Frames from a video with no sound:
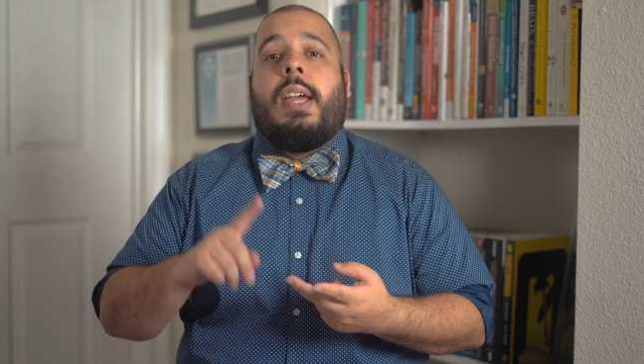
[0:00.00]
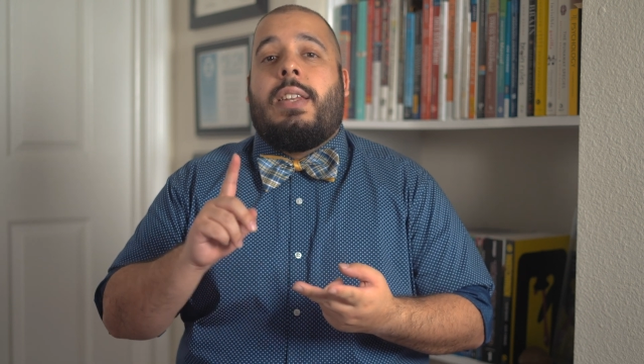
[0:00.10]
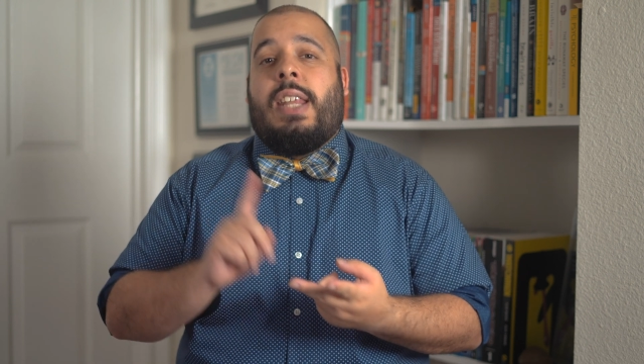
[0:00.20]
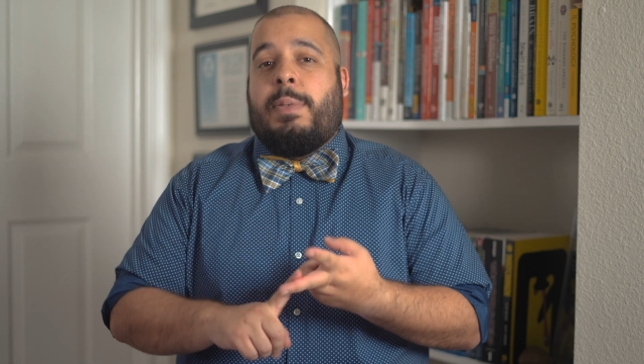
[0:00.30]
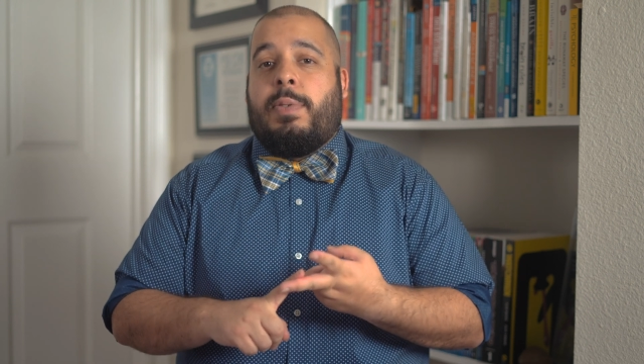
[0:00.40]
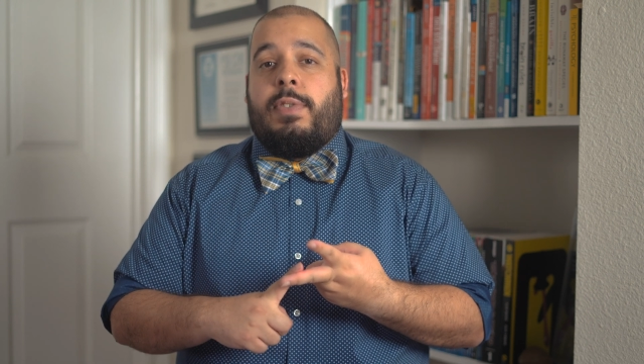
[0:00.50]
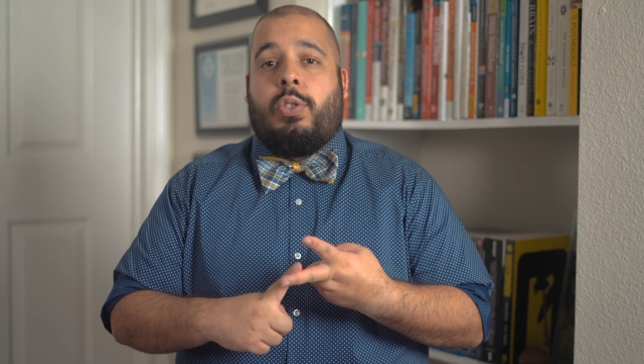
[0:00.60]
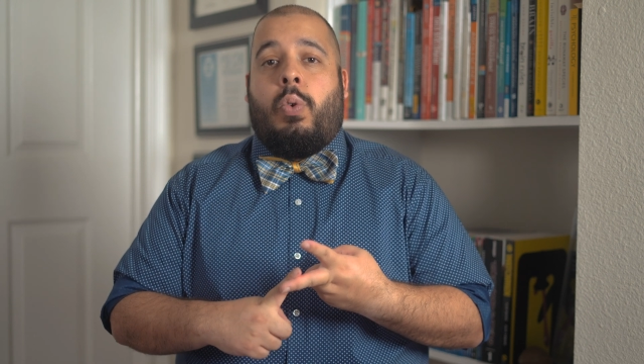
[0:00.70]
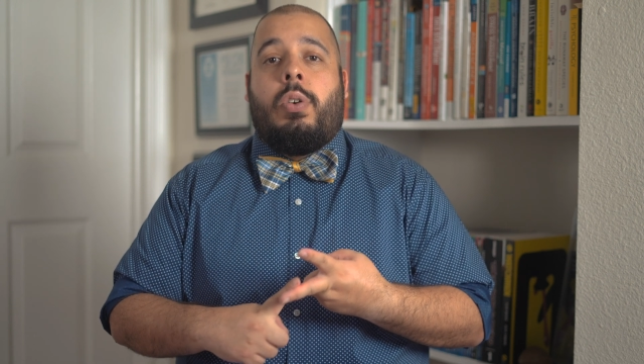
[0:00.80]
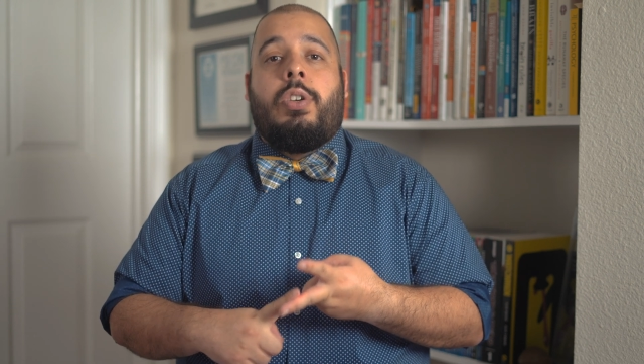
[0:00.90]
names of
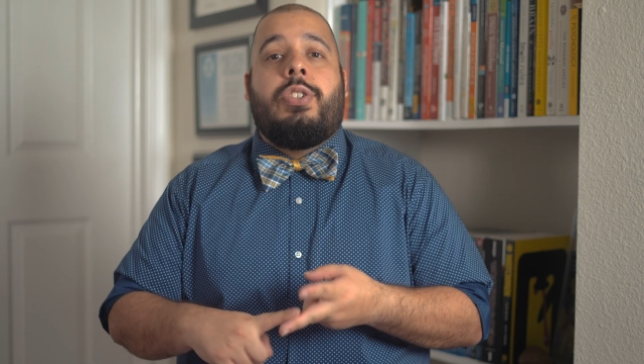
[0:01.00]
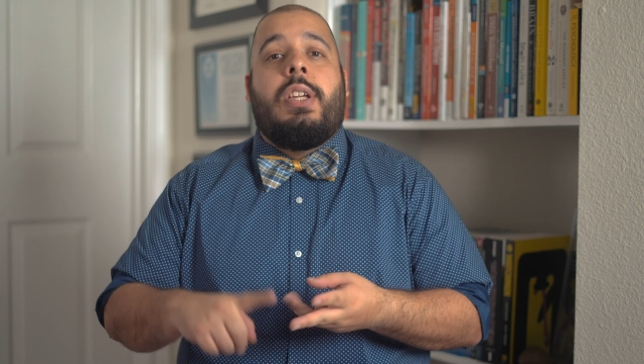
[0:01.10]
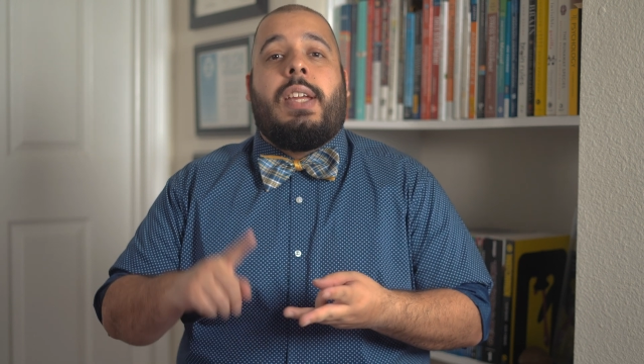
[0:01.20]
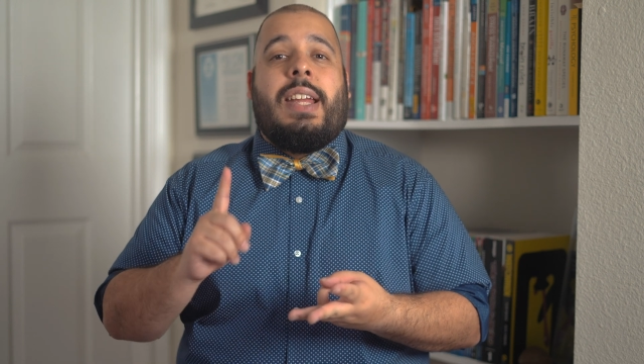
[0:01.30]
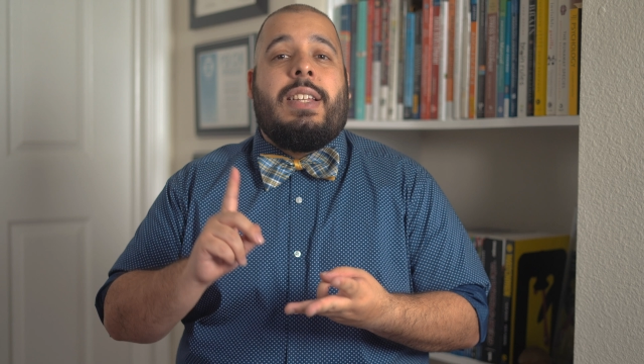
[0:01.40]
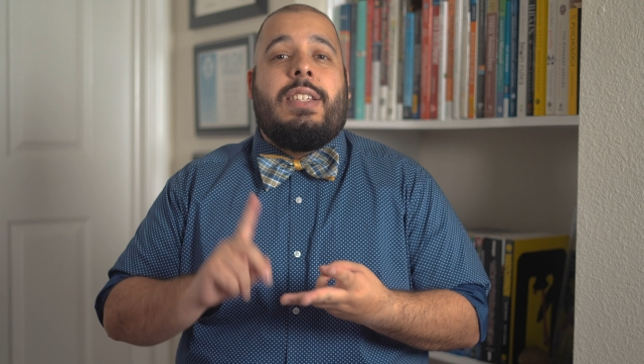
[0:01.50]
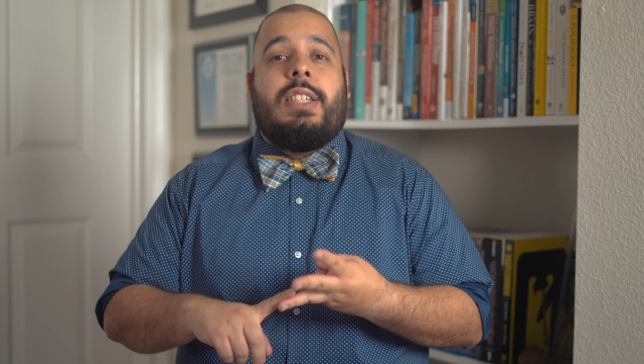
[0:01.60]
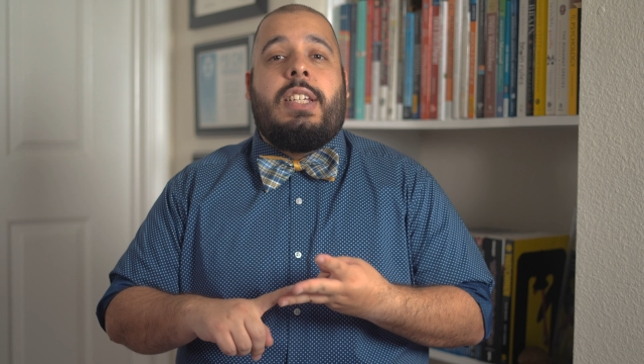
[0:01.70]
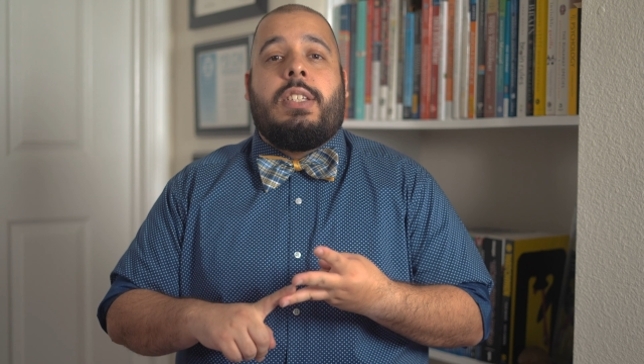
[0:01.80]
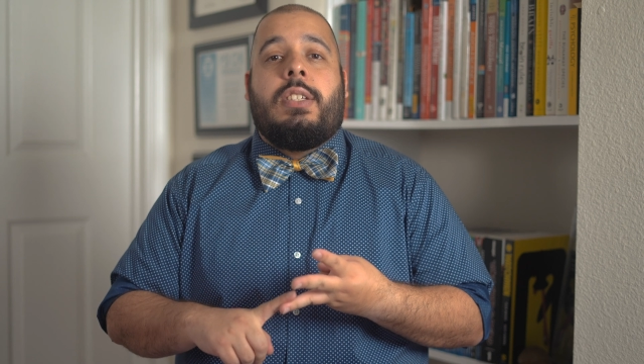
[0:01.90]
disorders and
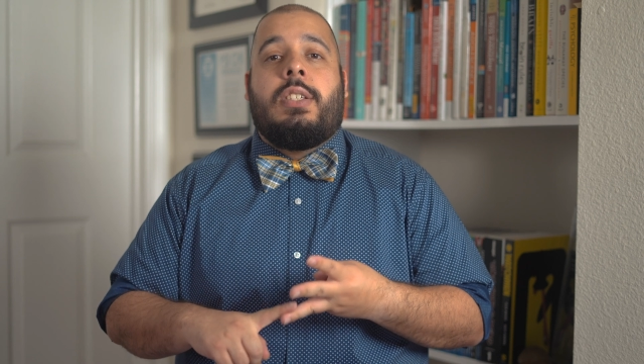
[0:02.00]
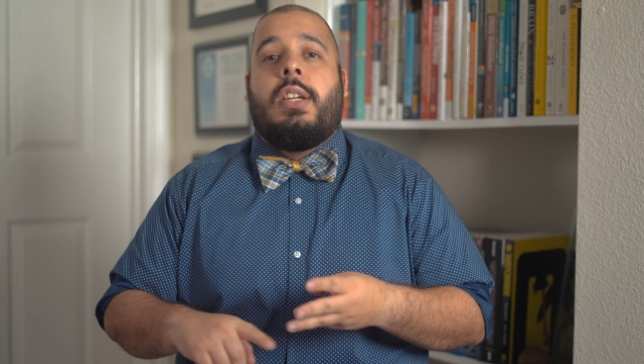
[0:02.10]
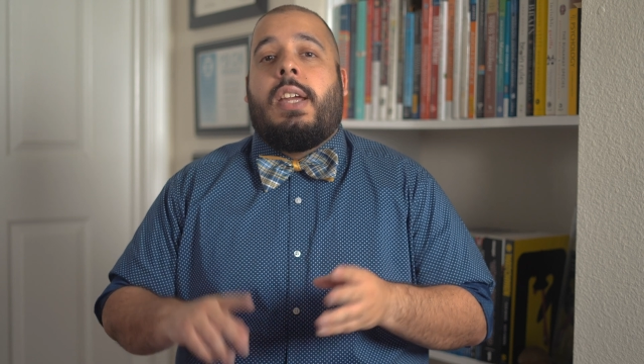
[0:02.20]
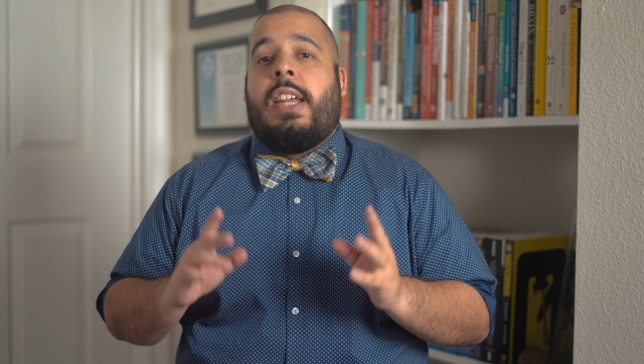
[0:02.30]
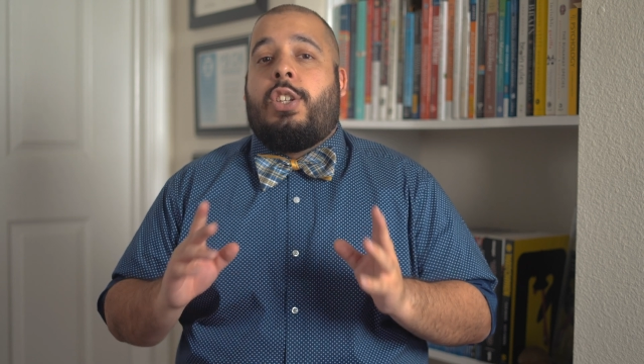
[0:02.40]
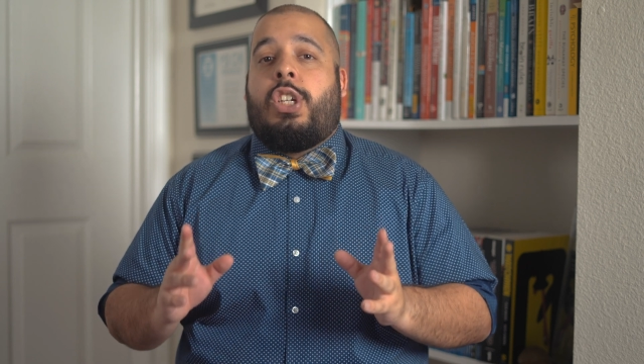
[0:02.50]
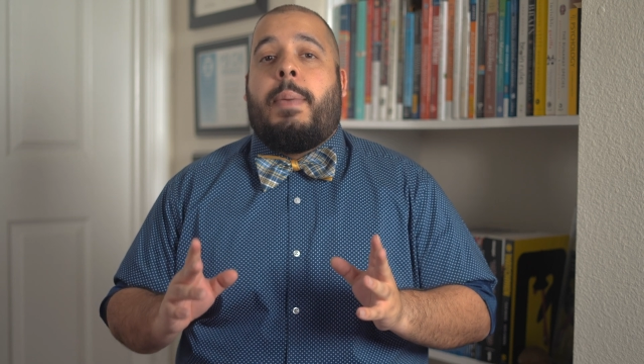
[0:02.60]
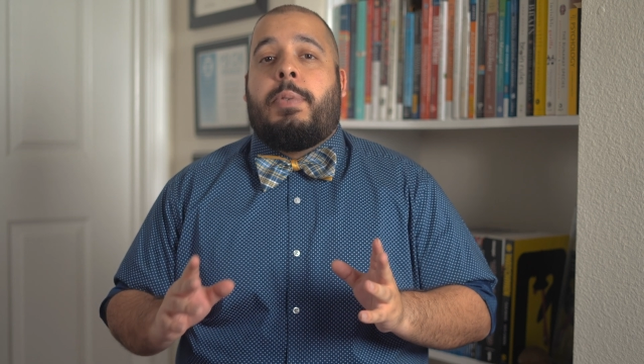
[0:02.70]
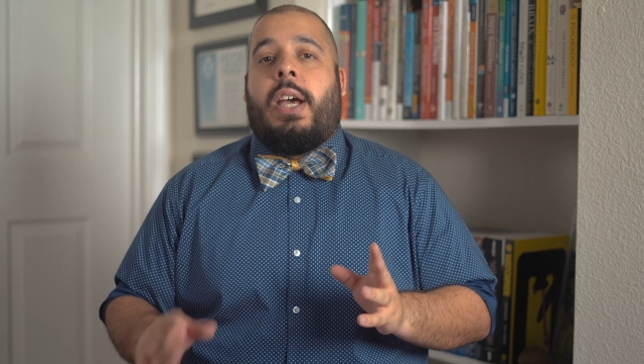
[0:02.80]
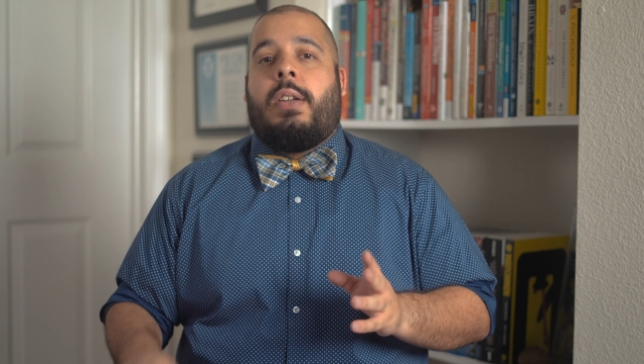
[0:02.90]
diseases, and
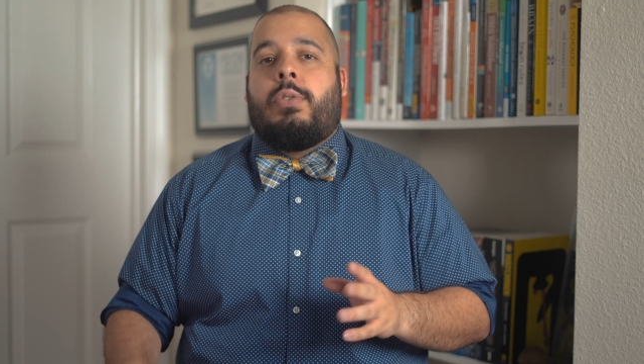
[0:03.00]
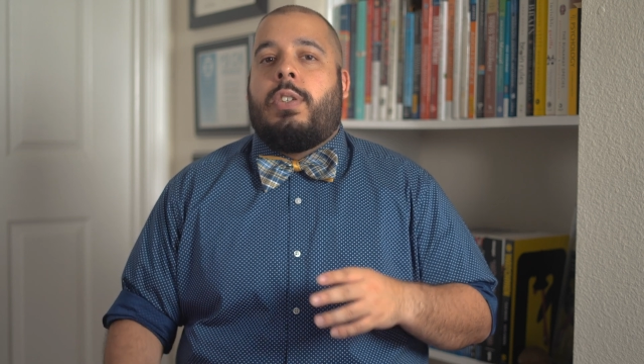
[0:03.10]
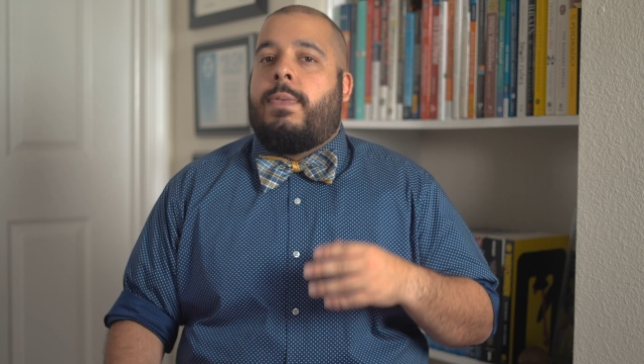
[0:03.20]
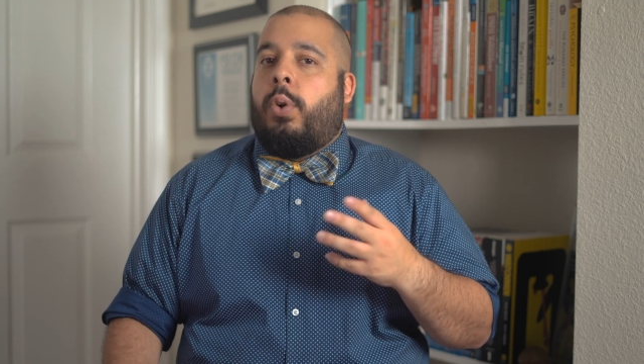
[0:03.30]
job titles.